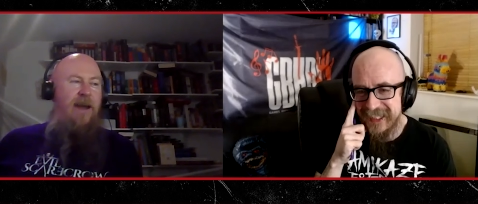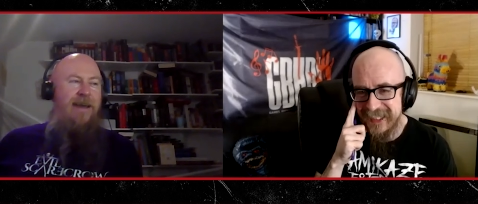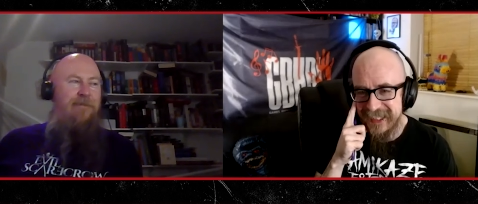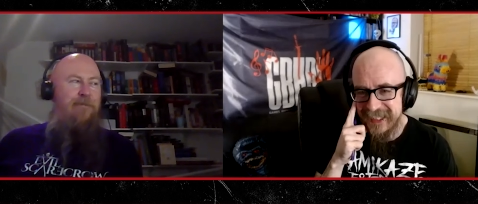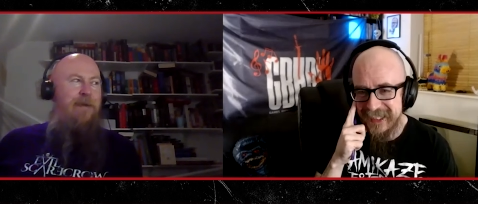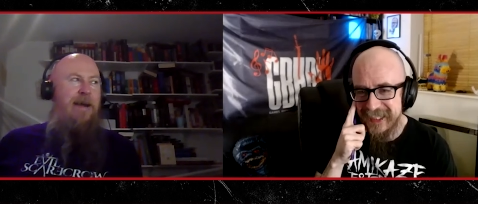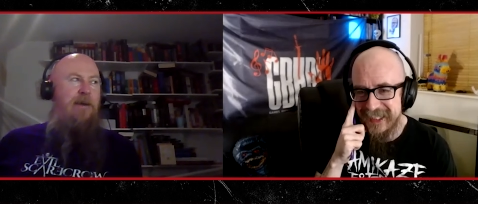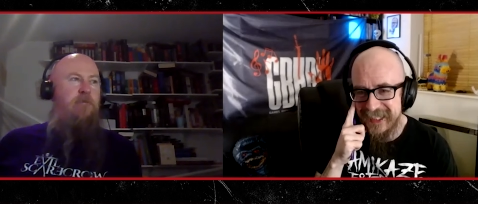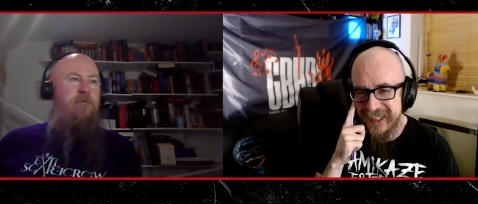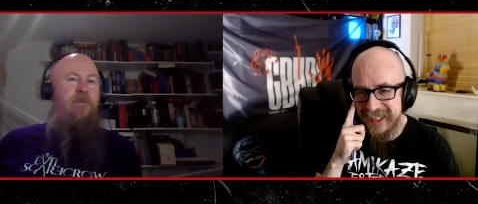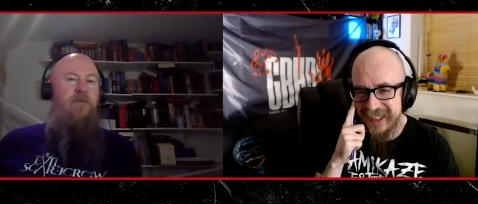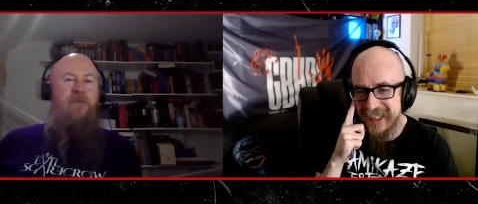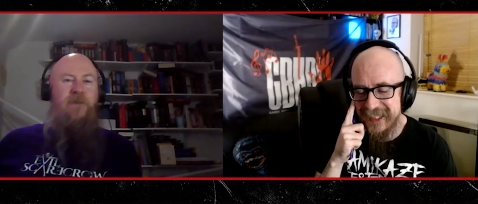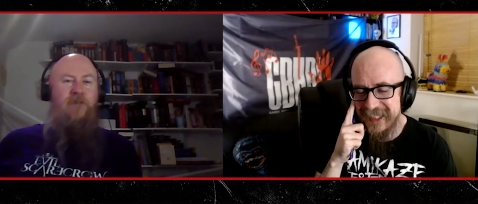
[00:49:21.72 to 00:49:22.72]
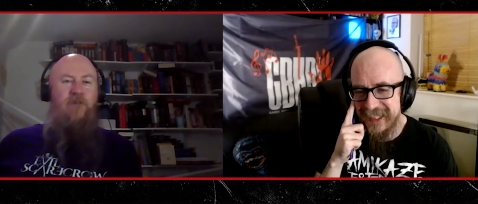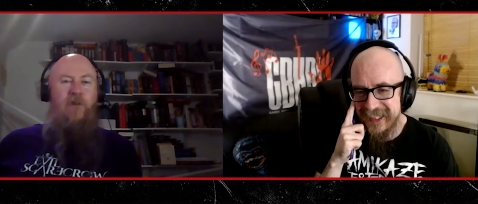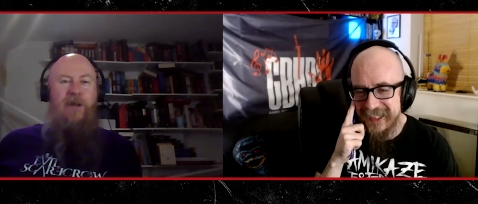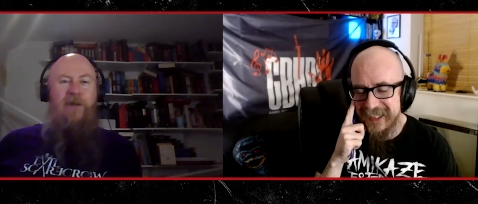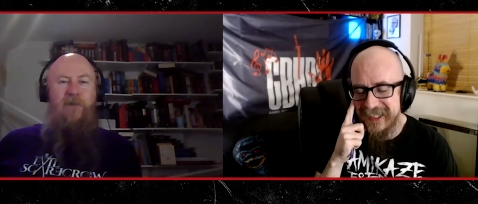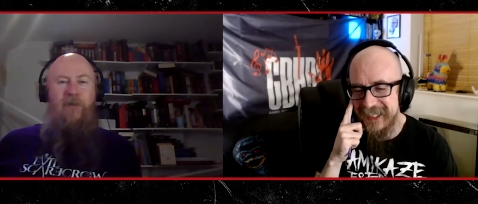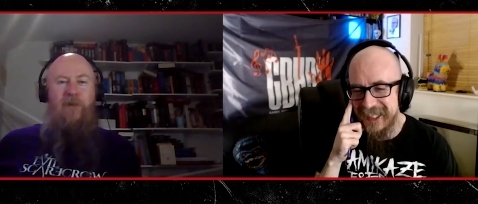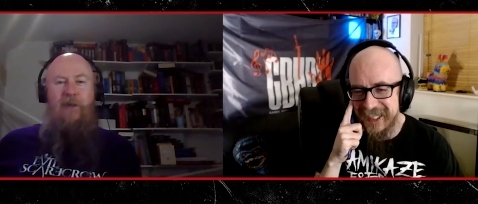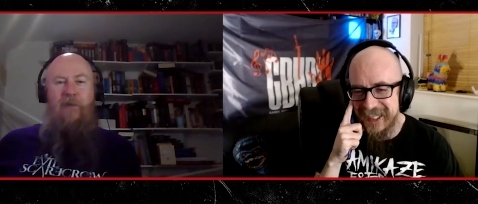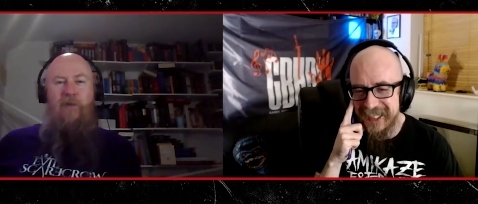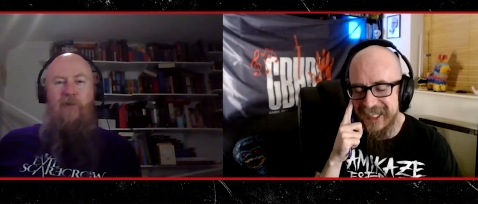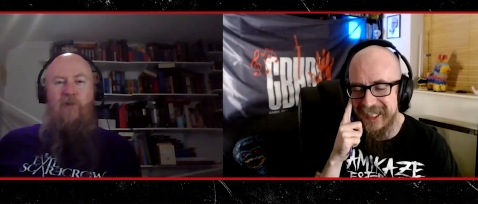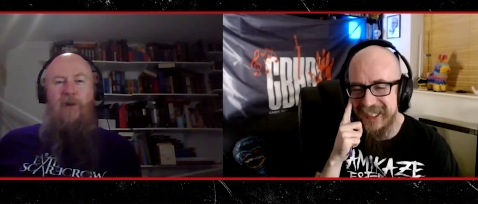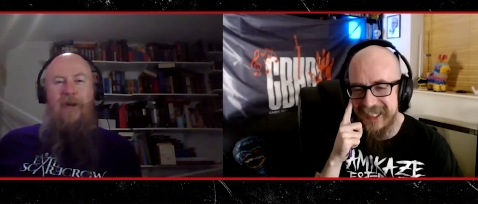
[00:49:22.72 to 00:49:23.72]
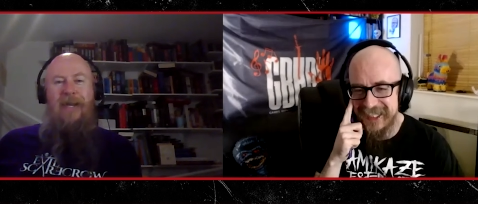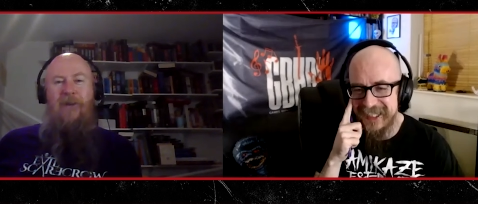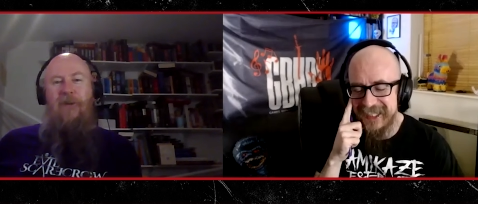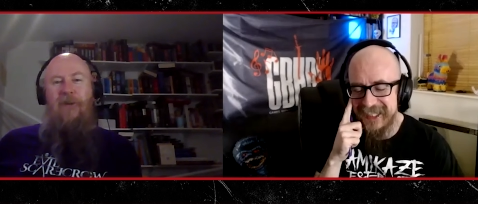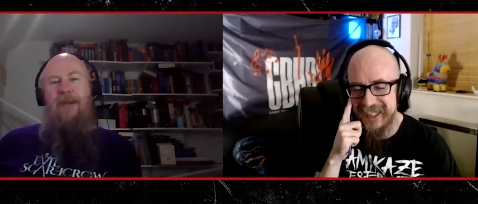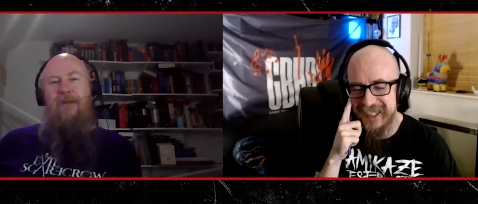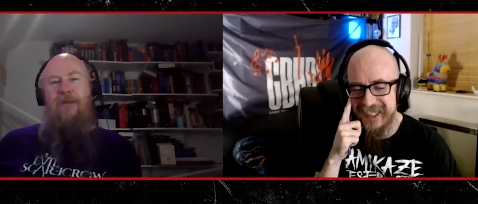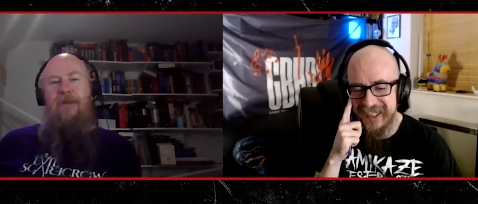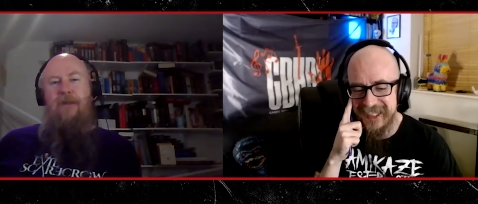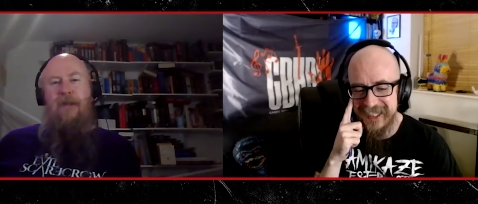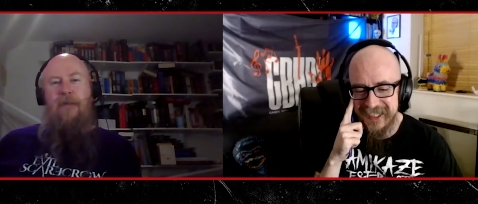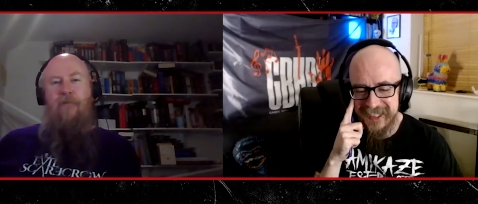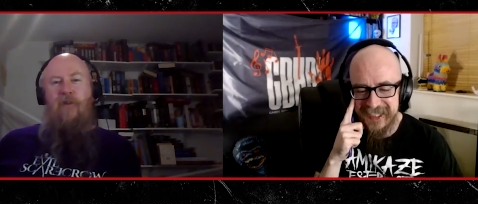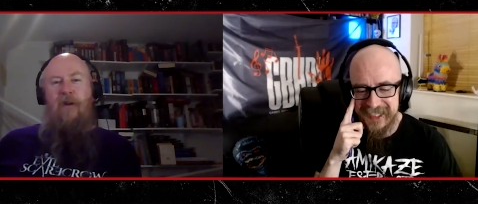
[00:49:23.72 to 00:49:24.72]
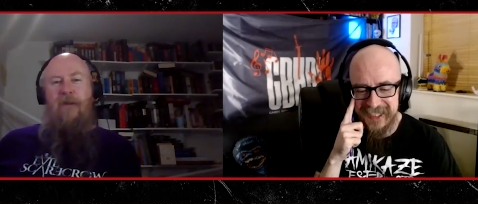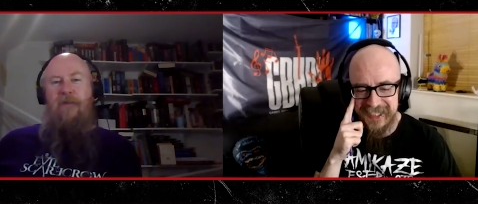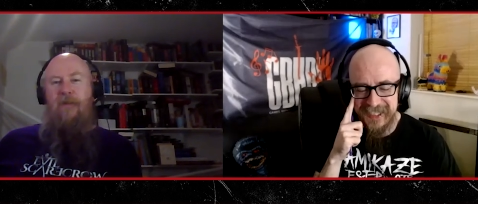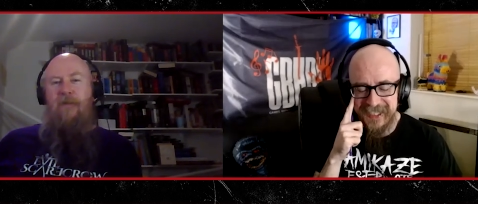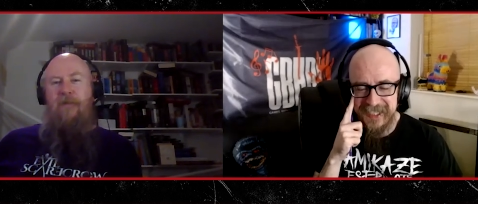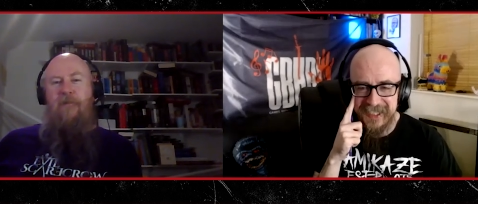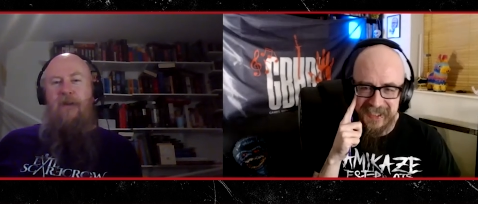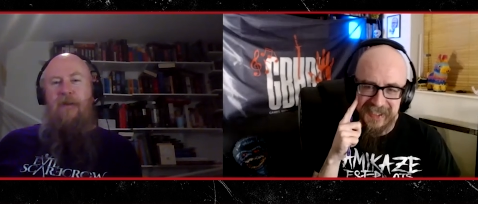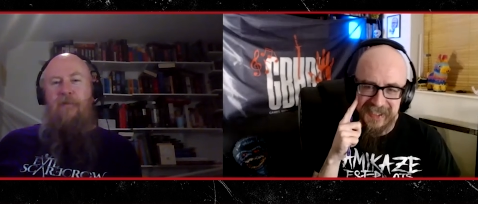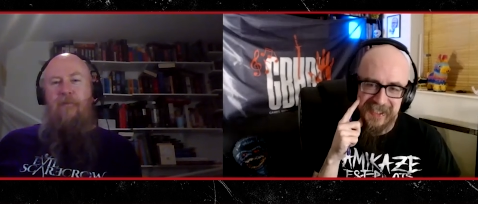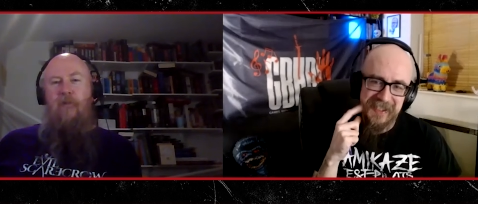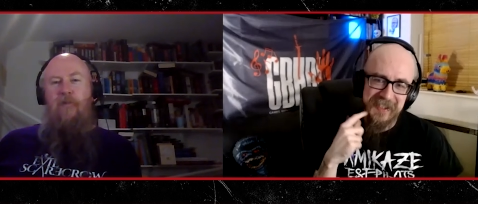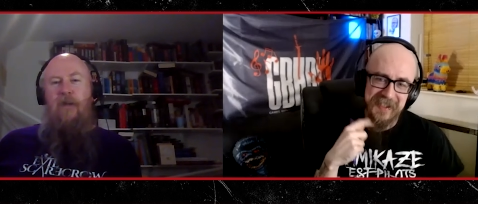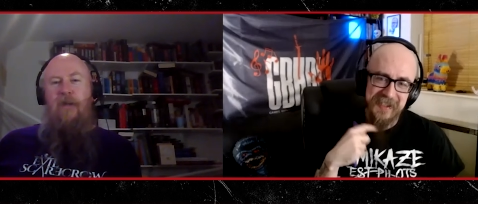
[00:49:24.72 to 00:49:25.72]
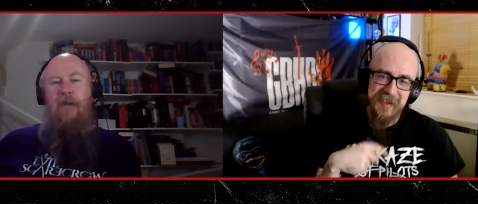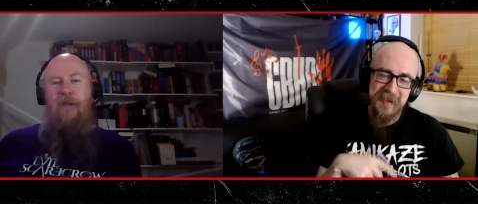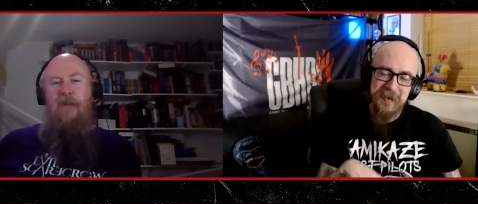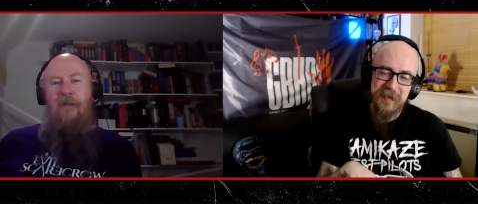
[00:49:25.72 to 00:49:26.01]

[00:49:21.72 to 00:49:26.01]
Speaker 1: eight pound fifty or whatever. You're yeah. Like, Hang on, that's the same price as the fucking movie.